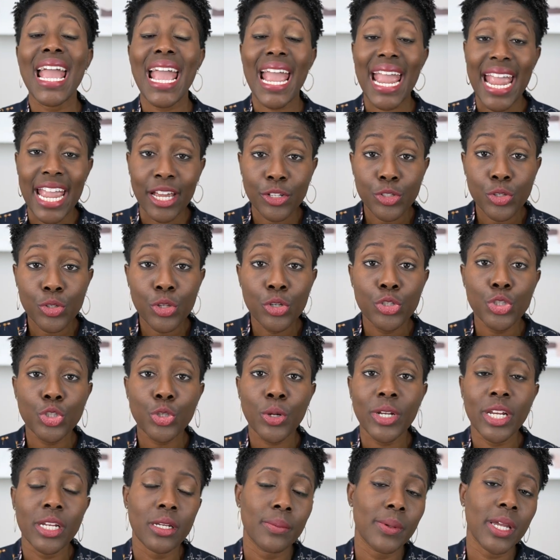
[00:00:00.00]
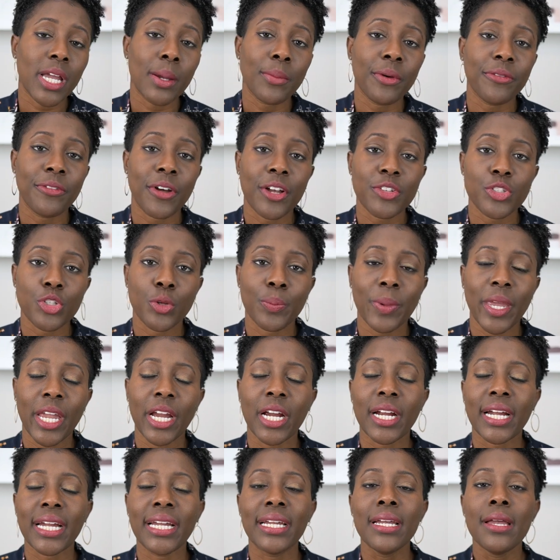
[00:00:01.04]
and do the training to become a foster
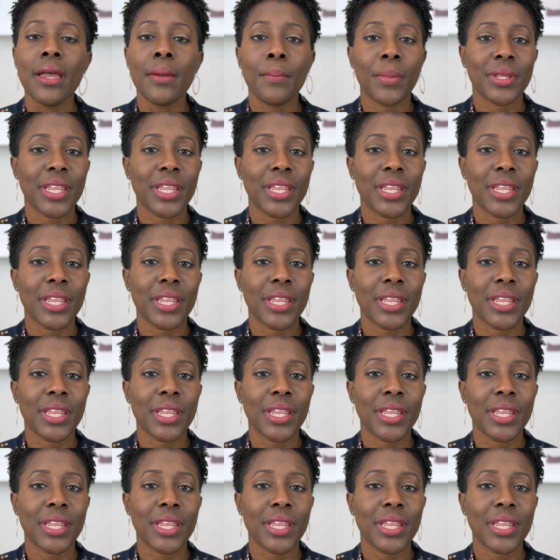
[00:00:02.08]
parent,